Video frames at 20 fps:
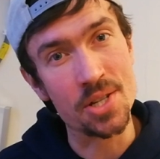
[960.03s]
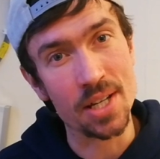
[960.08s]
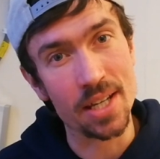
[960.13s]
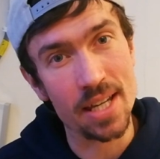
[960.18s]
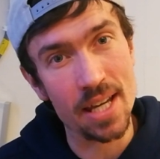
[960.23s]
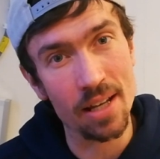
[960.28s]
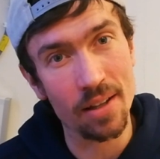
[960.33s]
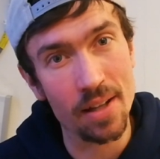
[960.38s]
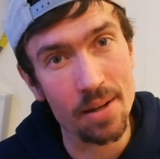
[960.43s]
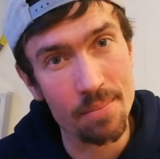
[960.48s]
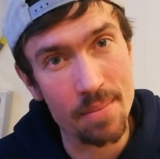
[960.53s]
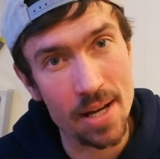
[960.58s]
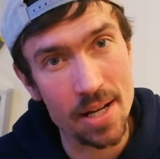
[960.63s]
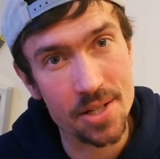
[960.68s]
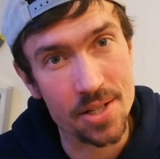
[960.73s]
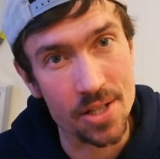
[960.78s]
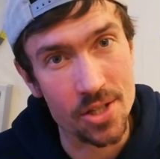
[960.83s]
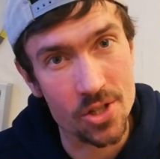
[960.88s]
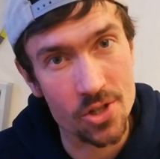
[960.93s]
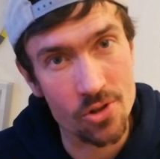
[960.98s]
What doesn't kill it
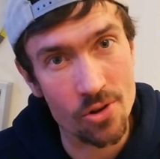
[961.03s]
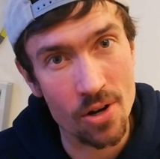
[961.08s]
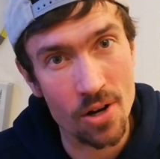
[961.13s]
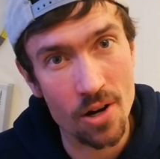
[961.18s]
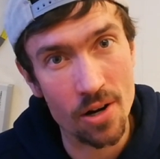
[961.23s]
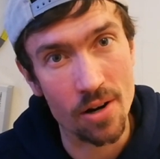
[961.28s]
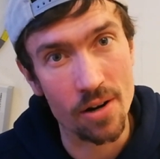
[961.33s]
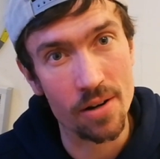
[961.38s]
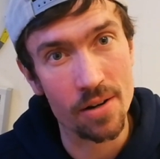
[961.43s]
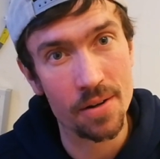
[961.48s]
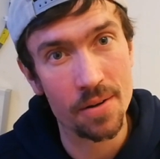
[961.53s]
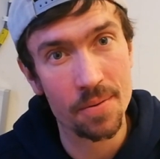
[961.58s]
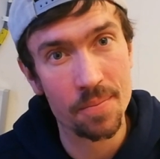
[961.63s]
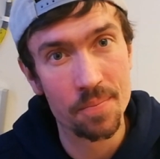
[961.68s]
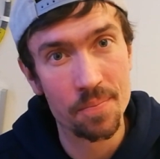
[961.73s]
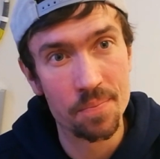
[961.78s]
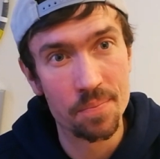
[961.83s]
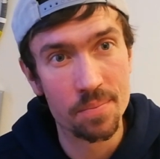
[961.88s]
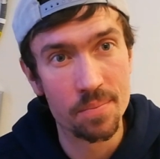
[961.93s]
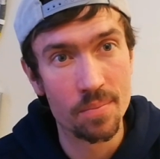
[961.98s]
makes it stronger.